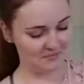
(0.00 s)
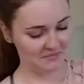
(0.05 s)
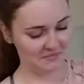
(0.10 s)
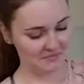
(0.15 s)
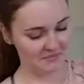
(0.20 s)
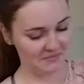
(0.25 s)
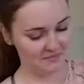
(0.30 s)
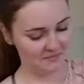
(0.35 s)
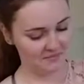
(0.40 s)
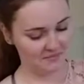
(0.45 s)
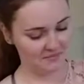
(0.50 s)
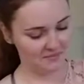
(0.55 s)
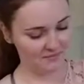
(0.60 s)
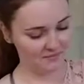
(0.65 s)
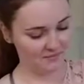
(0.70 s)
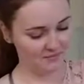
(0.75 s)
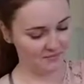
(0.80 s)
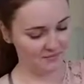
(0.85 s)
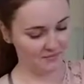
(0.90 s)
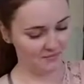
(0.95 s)

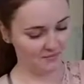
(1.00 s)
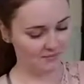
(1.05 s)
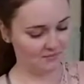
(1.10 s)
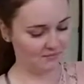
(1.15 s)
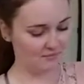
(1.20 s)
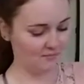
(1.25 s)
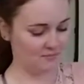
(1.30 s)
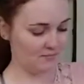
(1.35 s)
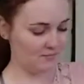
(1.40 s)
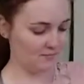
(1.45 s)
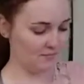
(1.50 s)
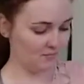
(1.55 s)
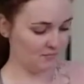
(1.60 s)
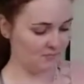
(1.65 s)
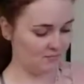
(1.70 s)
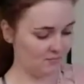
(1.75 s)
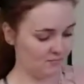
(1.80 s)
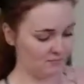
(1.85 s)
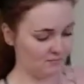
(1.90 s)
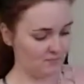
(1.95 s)

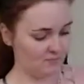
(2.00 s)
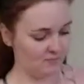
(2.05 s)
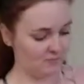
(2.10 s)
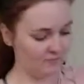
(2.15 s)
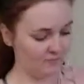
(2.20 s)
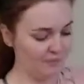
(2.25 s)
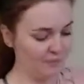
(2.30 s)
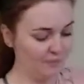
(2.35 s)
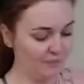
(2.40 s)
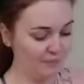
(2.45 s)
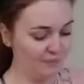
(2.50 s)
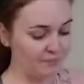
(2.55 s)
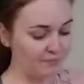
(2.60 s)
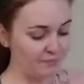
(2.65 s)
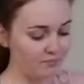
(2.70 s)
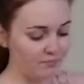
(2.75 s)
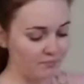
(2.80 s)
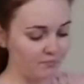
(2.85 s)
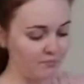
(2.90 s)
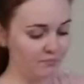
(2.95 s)

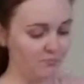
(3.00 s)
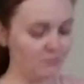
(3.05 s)
(silence)